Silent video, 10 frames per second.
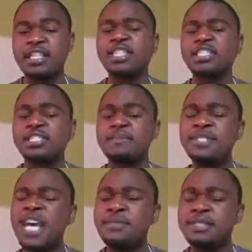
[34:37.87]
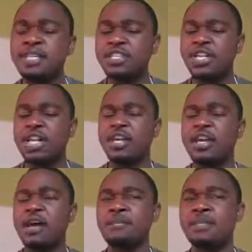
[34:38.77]
Sometimes it actually
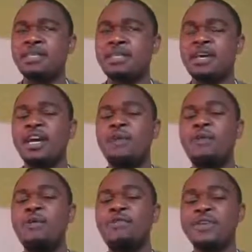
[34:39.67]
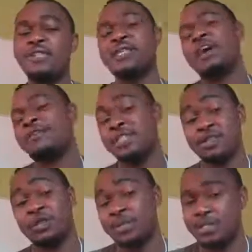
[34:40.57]
comes more of as an
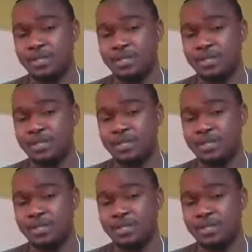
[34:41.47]
afterthought,